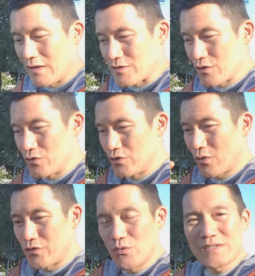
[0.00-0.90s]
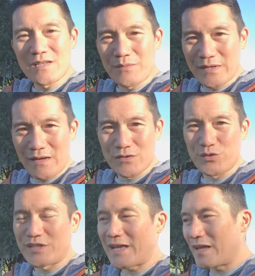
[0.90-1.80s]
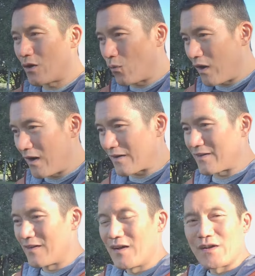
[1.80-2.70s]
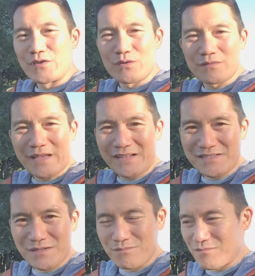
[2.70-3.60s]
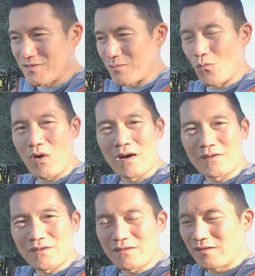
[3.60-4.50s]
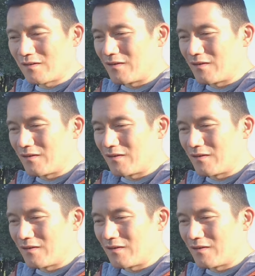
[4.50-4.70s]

So you are doing something else. You're taking a walk, you're getting some, some water,